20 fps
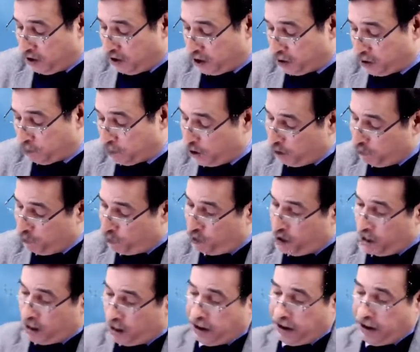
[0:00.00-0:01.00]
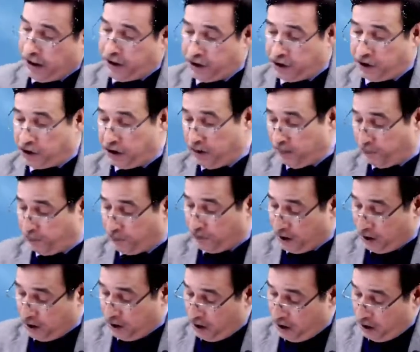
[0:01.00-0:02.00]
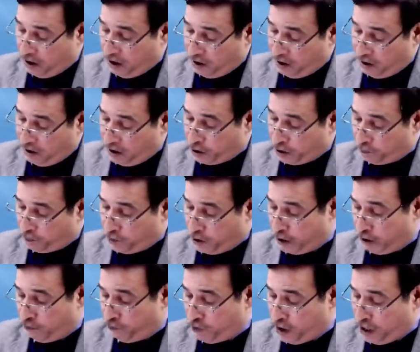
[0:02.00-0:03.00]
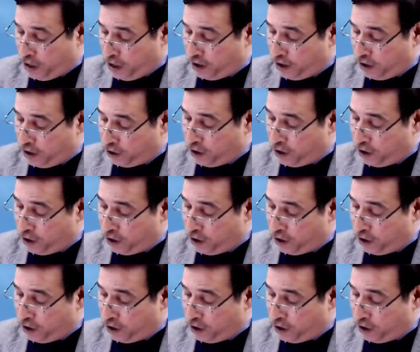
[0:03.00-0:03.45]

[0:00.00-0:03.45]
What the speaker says: is pretty wide term. It is pretty wide